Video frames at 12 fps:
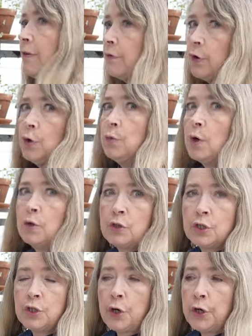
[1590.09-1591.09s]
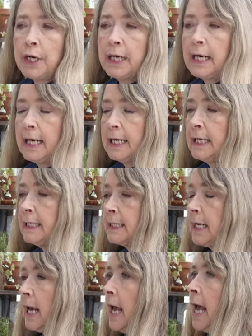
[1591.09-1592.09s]
a few rose starting cuttings,
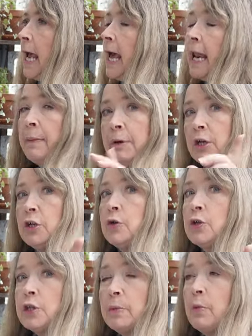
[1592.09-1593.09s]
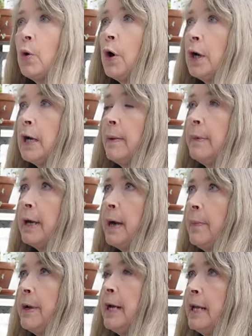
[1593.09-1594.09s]
and I'm going to do some more coming
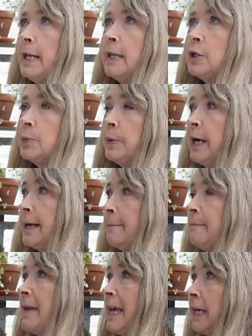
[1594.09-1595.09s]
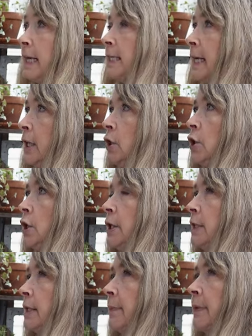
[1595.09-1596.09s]
up in the spring because I
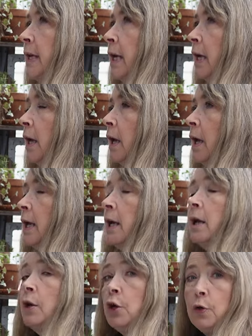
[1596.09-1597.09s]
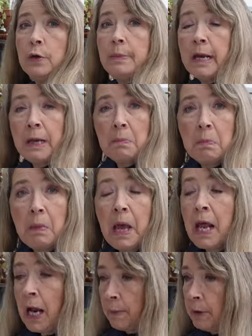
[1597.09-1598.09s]
learned something new to me
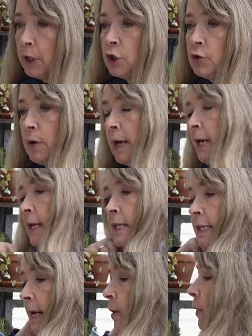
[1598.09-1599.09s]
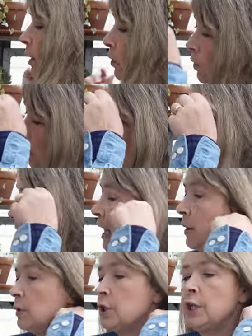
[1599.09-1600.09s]
and I'm going to try it and see how well it works. And
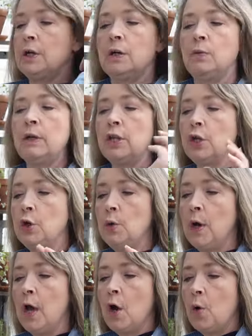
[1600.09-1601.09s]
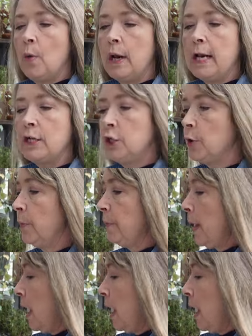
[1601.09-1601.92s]
I will share it with you when I do.